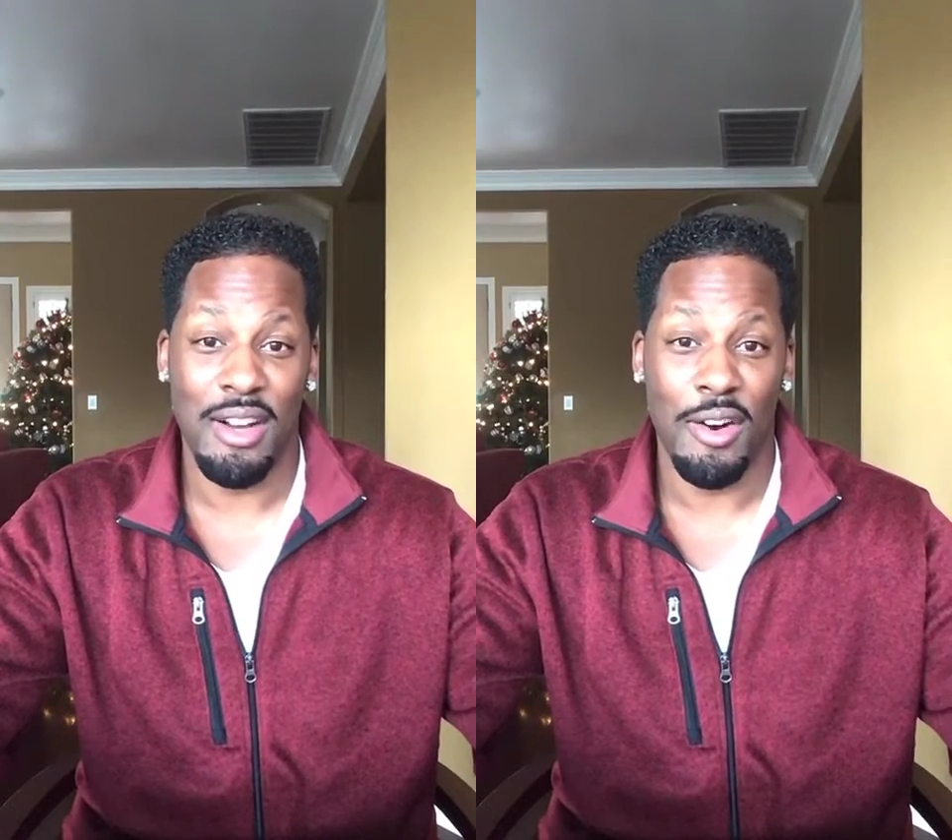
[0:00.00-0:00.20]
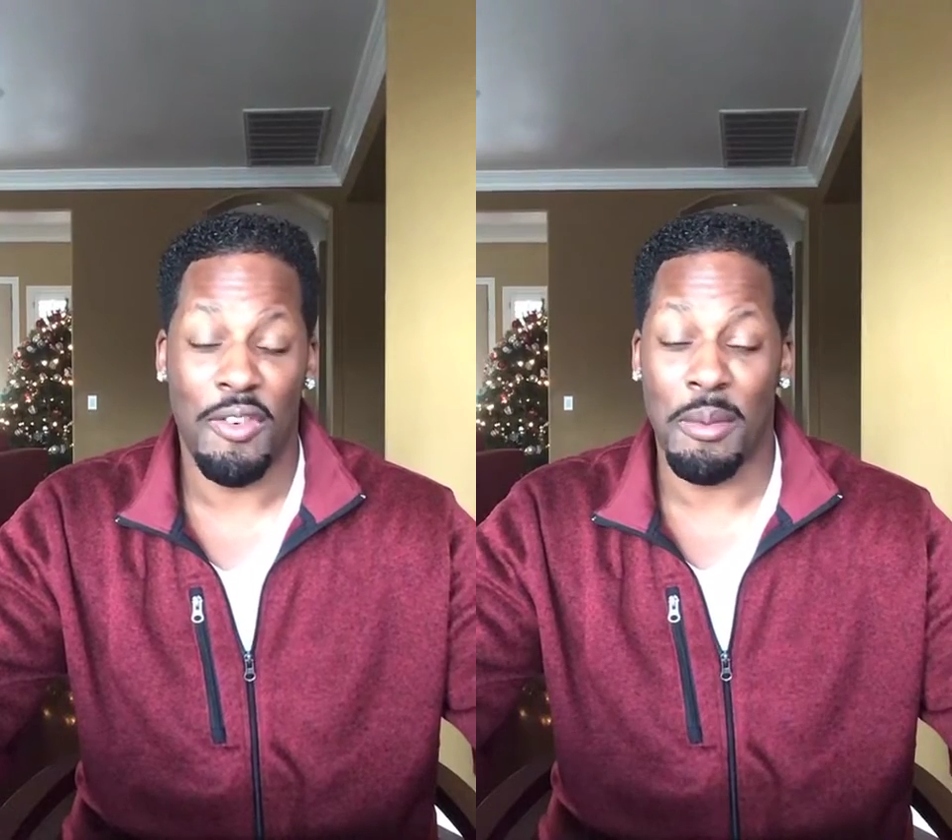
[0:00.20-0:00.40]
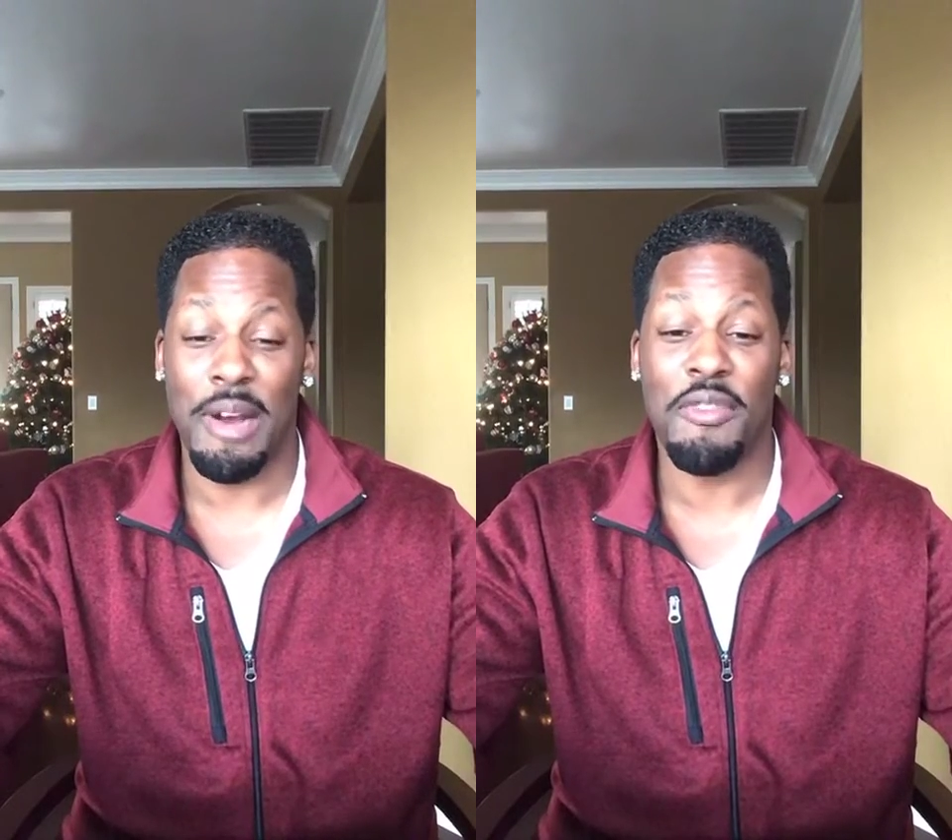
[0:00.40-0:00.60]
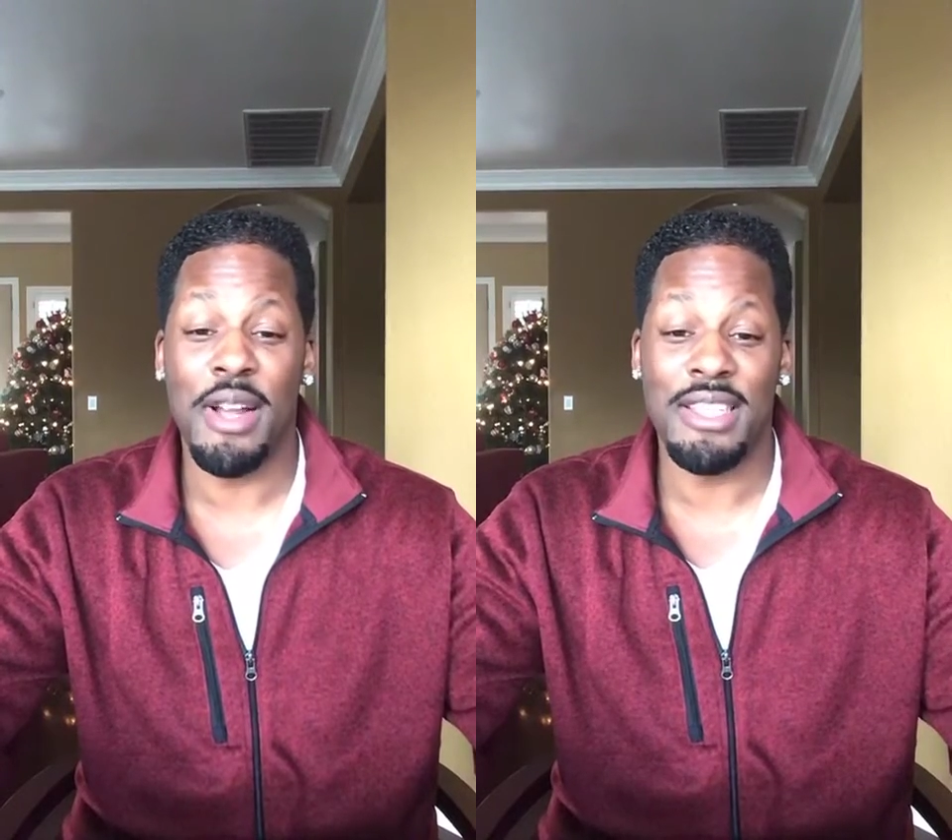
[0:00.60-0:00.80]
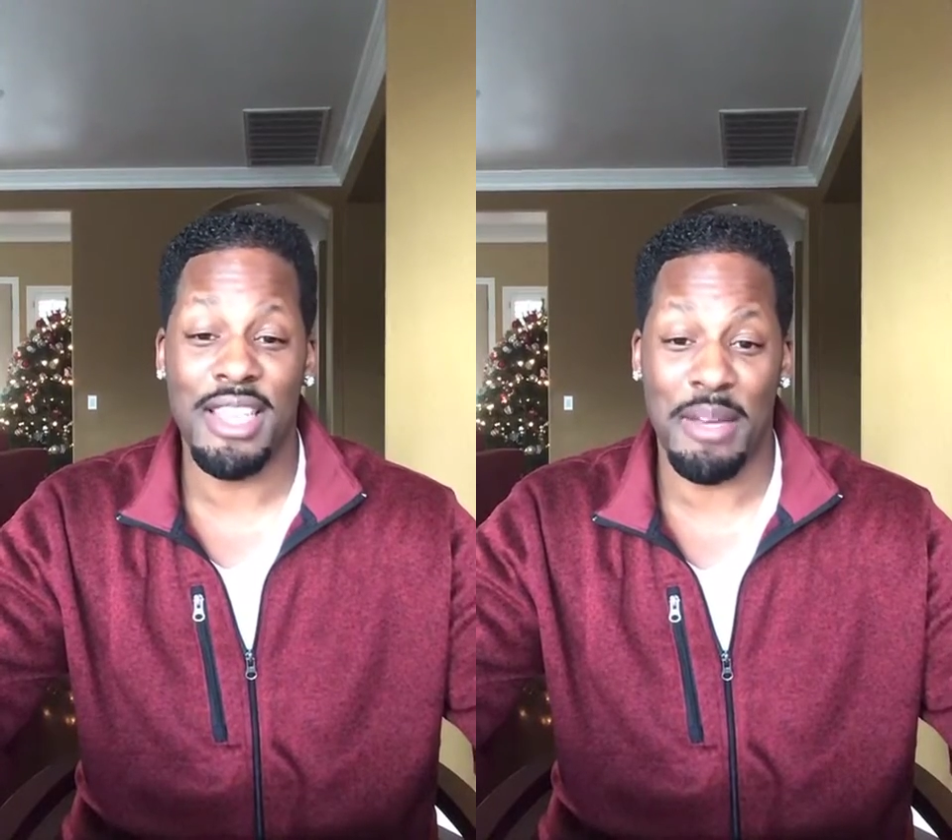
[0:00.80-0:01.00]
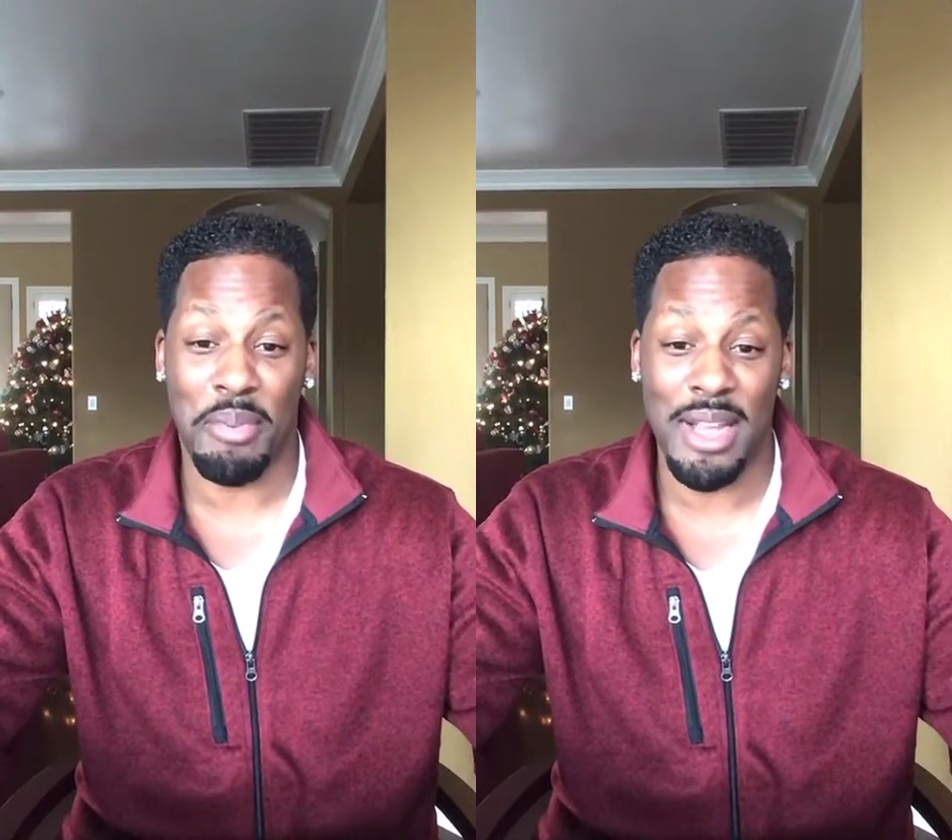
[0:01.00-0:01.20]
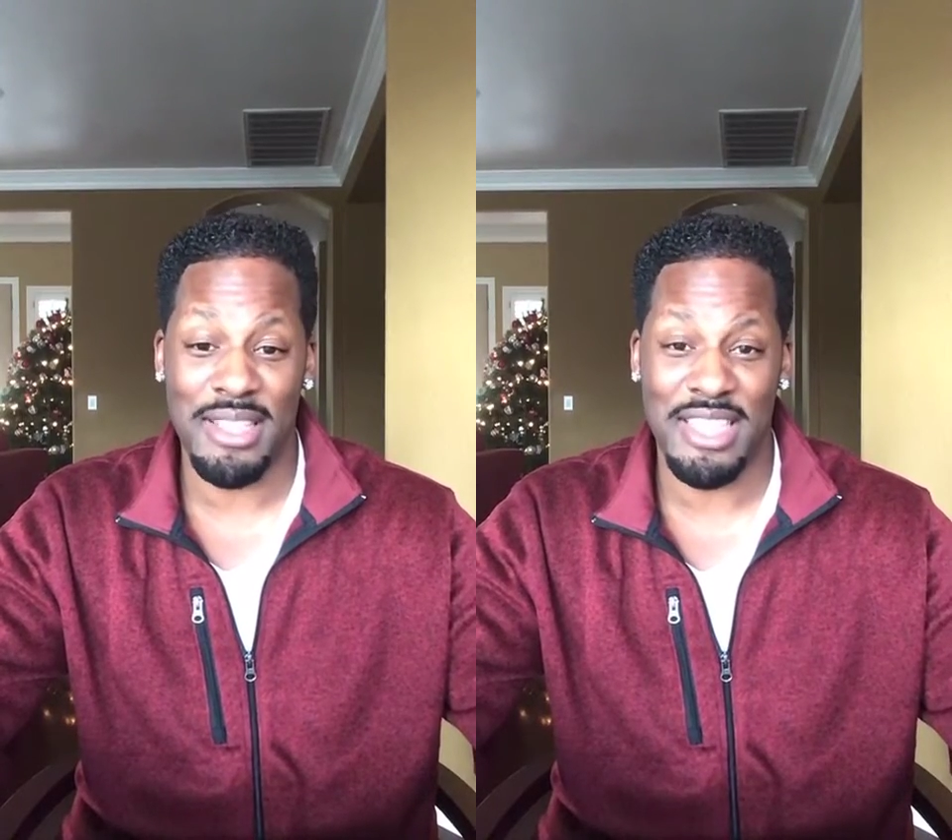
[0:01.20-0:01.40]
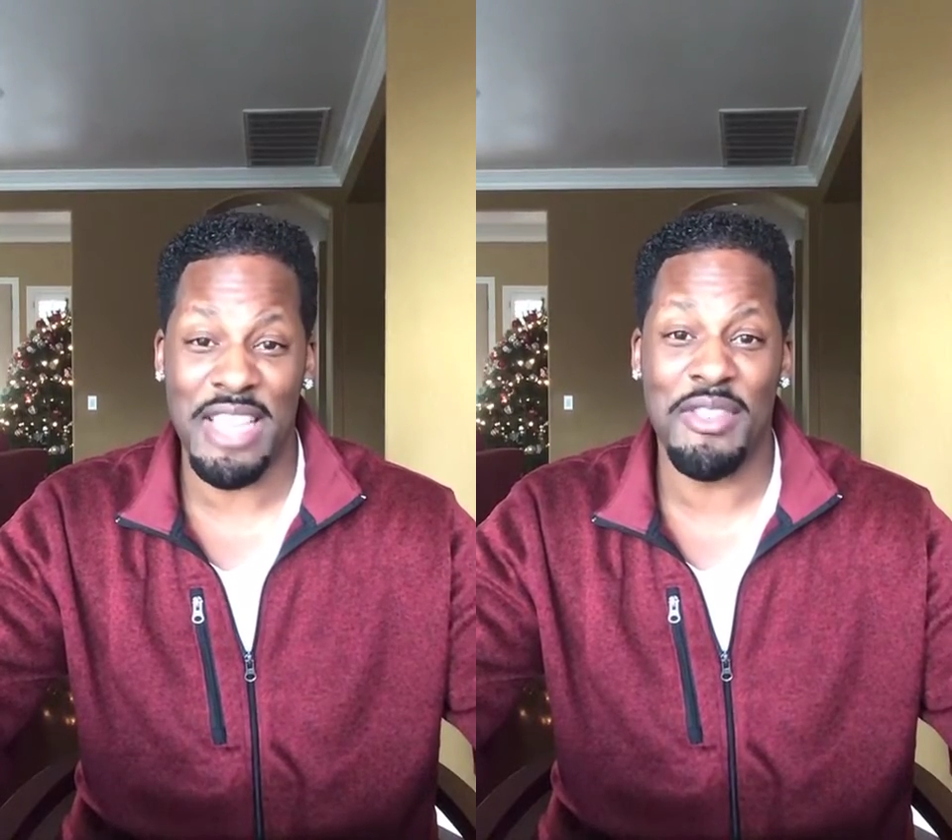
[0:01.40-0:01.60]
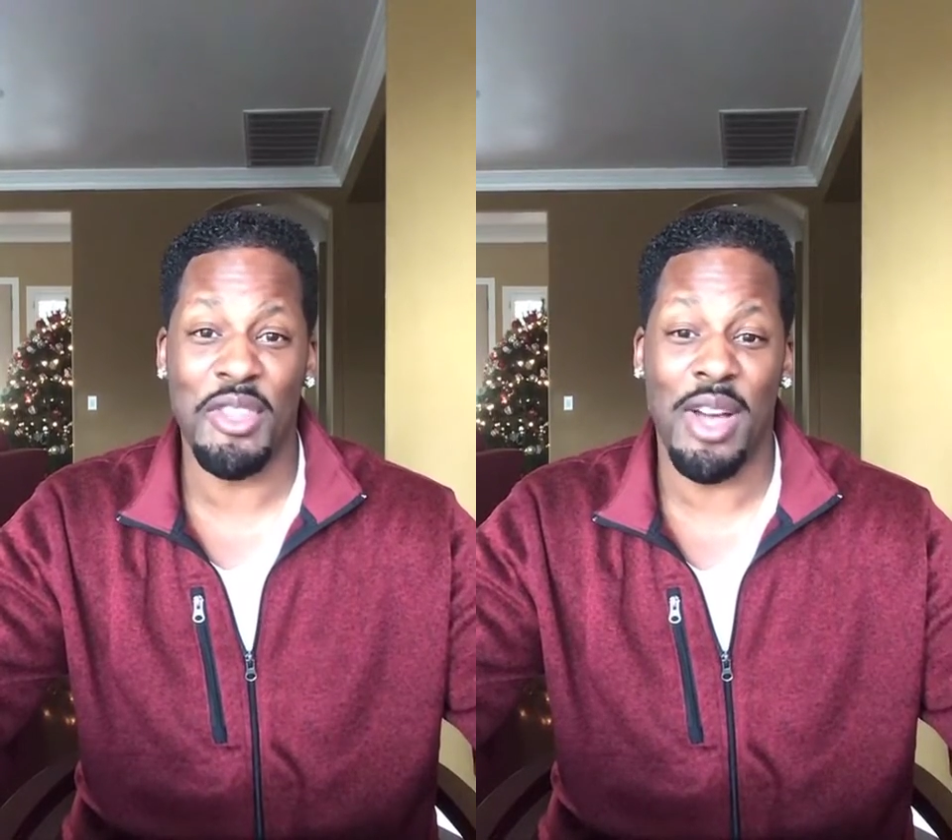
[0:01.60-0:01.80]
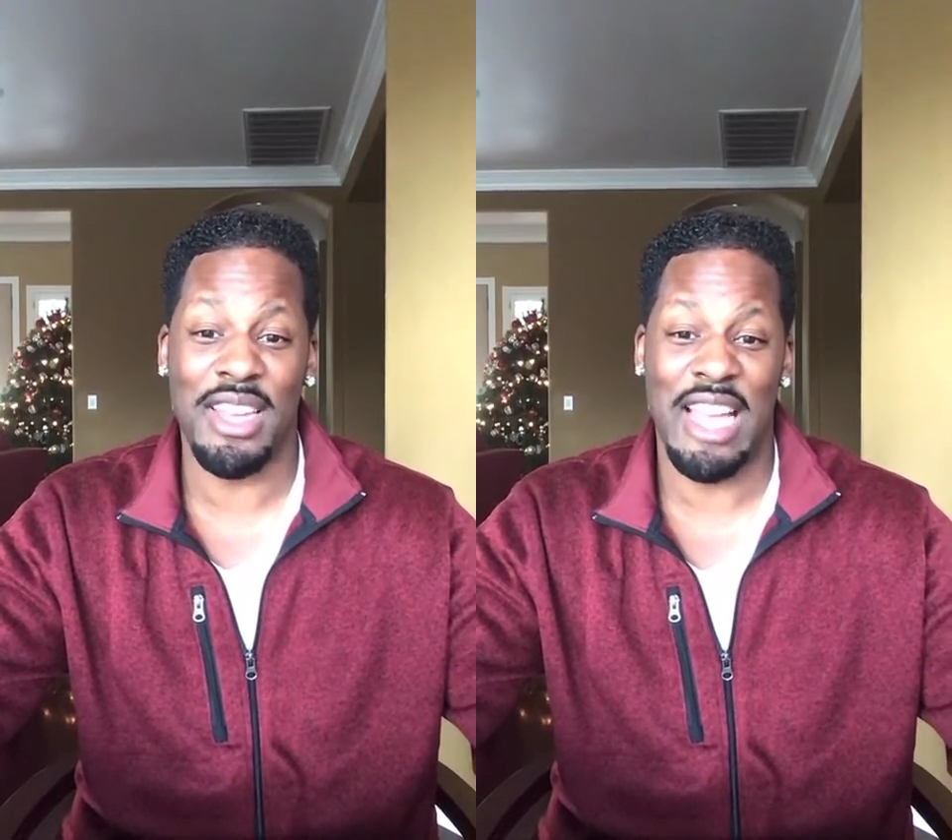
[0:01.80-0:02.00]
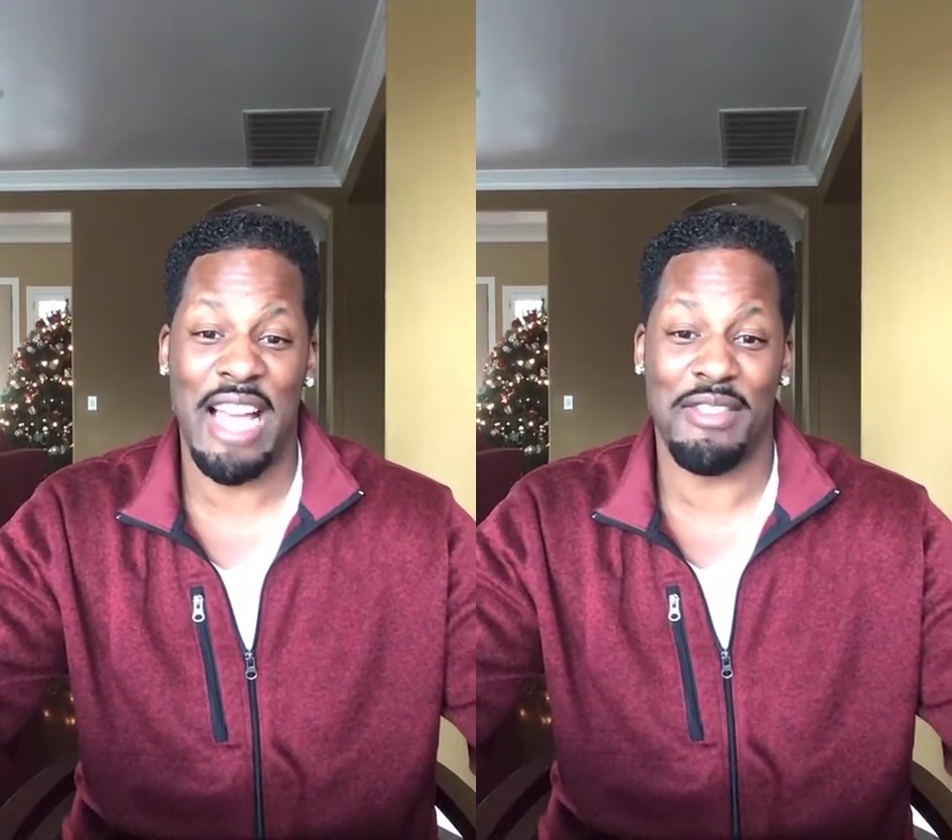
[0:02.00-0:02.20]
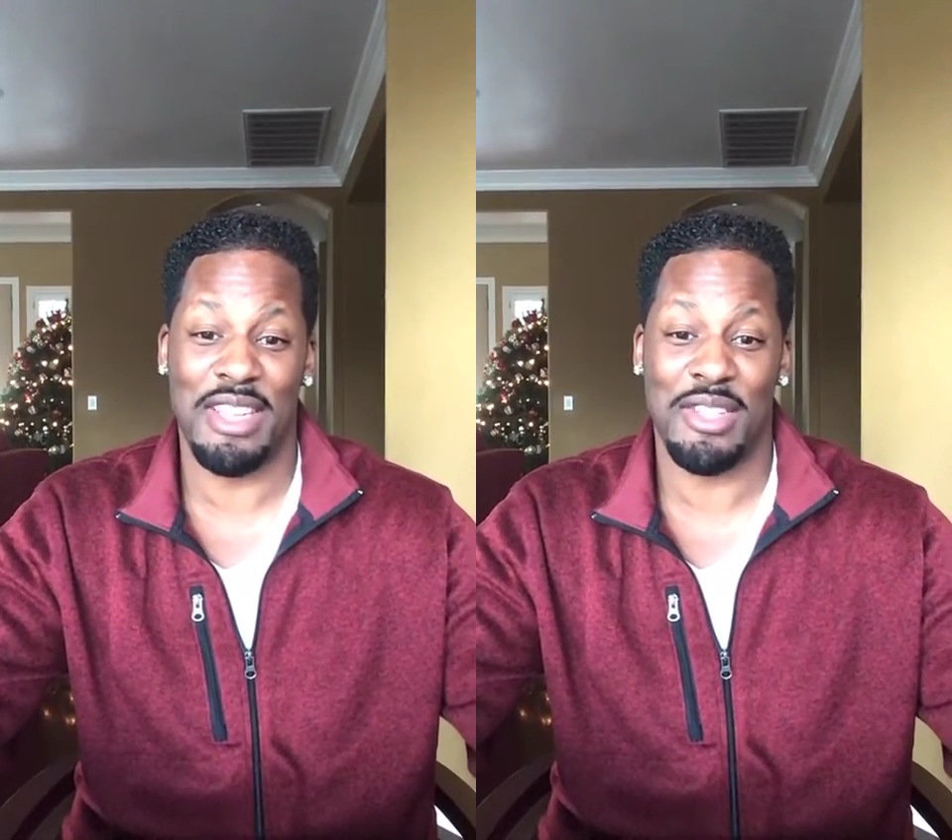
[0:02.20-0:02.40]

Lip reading: for my friends to get presents, even though I didn't have any.